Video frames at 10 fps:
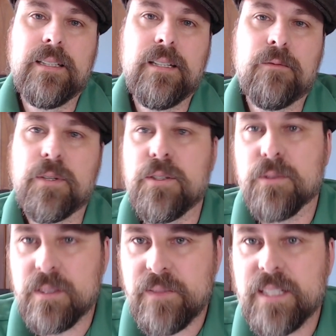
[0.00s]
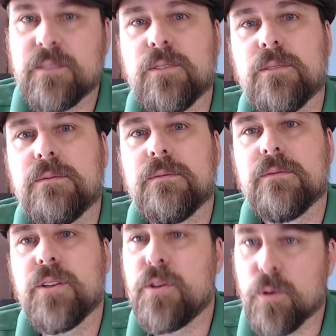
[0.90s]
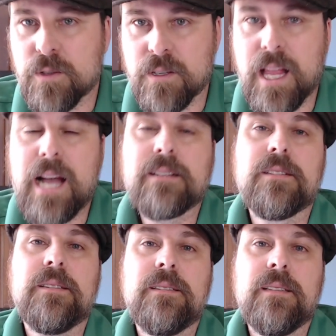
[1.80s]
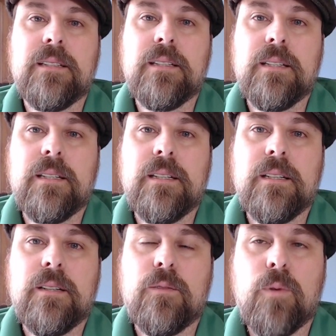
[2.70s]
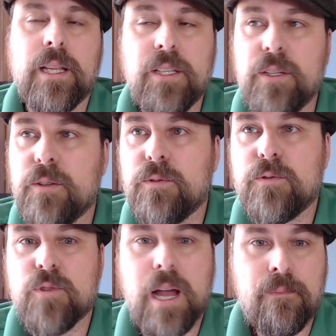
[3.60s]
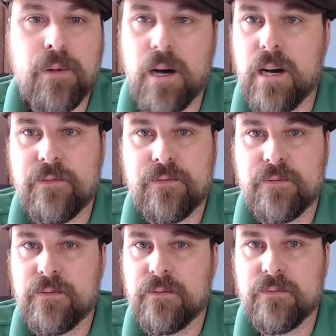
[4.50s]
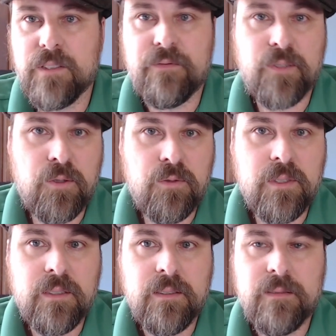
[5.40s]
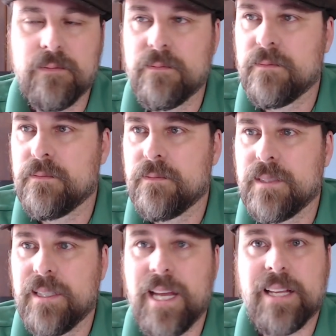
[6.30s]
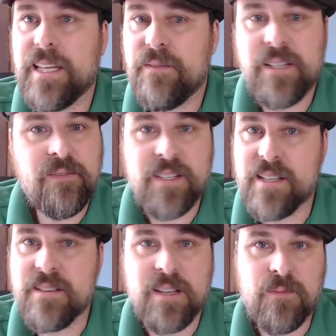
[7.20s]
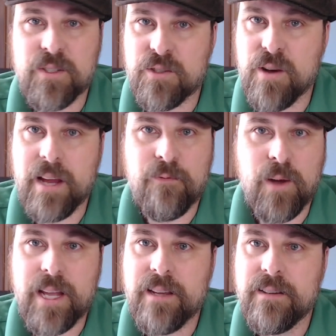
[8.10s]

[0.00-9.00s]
When you're in the vehicle, the doors are locked. When you drop off the food, heck, even if it's in someone's driveway,